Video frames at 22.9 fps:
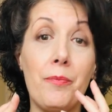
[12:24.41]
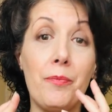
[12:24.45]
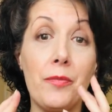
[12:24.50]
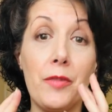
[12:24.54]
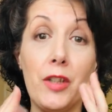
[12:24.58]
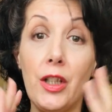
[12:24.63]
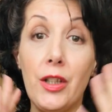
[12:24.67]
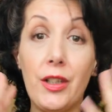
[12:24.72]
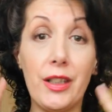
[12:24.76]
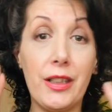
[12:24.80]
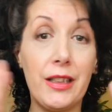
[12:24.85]

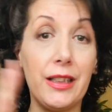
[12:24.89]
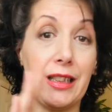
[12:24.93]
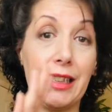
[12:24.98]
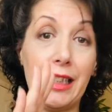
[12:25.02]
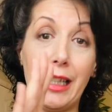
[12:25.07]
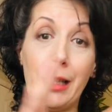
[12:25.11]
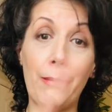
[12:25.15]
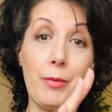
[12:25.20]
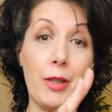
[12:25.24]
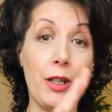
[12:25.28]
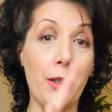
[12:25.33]
You can
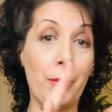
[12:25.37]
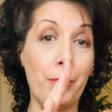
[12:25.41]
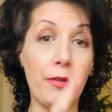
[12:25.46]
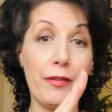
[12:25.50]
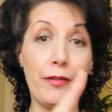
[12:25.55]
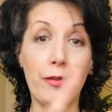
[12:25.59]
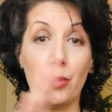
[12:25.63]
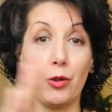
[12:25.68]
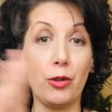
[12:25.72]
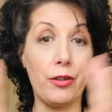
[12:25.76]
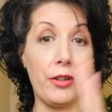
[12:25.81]
see my
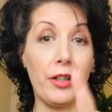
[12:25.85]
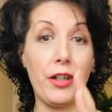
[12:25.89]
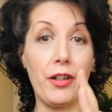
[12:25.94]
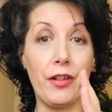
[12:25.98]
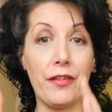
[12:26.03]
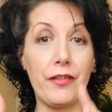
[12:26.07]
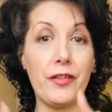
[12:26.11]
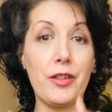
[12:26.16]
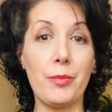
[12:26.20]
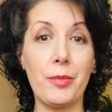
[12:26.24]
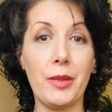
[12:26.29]
before and
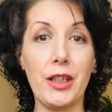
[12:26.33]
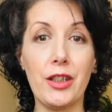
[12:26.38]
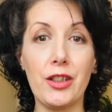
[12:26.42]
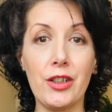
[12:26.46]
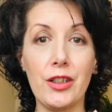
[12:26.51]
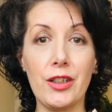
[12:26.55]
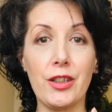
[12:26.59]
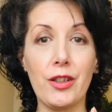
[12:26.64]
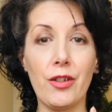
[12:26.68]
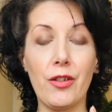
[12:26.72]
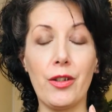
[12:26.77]
after
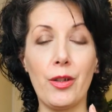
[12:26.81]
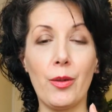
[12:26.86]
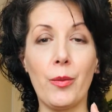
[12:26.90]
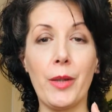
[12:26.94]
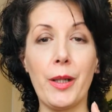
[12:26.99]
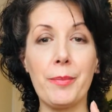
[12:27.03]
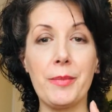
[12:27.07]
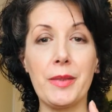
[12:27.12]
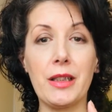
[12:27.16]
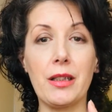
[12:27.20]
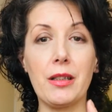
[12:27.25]
pictures on the
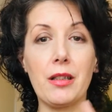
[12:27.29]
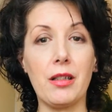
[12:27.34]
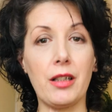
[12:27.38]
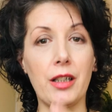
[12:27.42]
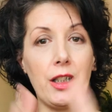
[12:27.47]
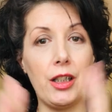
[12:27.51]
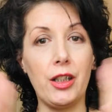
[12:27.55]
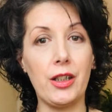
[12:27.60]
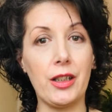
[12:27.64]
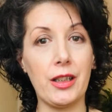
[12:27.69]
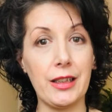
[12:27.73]
website.
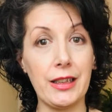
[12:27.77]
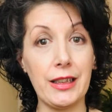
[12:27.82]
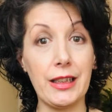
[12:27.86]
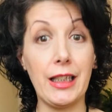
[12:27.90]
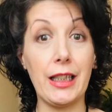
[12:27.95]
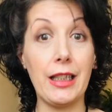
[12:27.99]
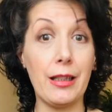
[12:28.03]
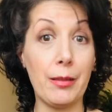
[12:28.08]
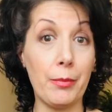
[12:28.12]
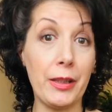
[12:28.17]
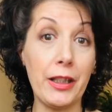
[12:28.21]
You can
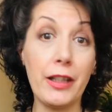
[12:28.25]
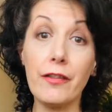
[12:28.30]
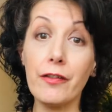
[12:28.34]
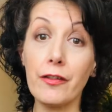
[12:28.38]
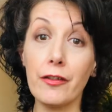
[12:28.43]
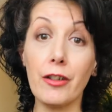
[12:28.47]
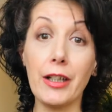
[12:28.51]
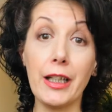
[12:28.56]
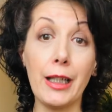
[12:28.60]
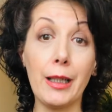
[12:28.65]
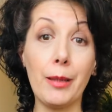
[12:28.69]
see them in the
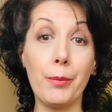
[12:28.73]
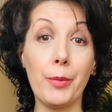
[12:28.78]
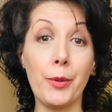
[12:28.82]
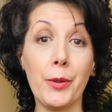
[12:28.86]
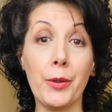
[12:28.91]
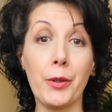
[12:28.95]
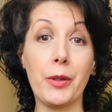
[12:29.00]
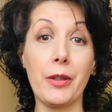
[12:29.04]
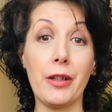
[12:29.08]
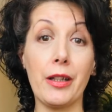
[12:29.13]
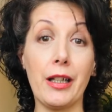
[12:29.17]
free
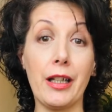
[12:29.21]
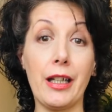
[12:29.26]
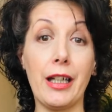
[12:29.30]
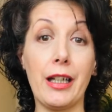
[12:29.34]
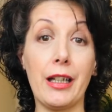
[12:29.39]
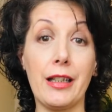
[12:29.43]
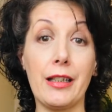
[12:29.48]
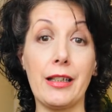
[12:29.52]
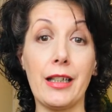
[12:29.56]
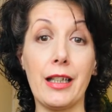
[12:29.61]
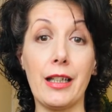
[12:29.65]
book that I
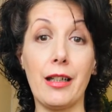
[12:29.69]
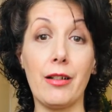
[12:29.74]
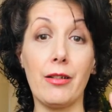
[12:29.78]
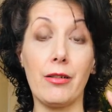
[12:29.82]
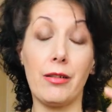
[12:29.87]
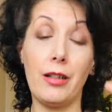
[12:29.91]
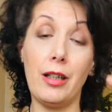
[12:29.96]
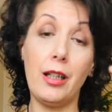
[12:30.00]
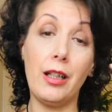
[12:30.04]
hand out.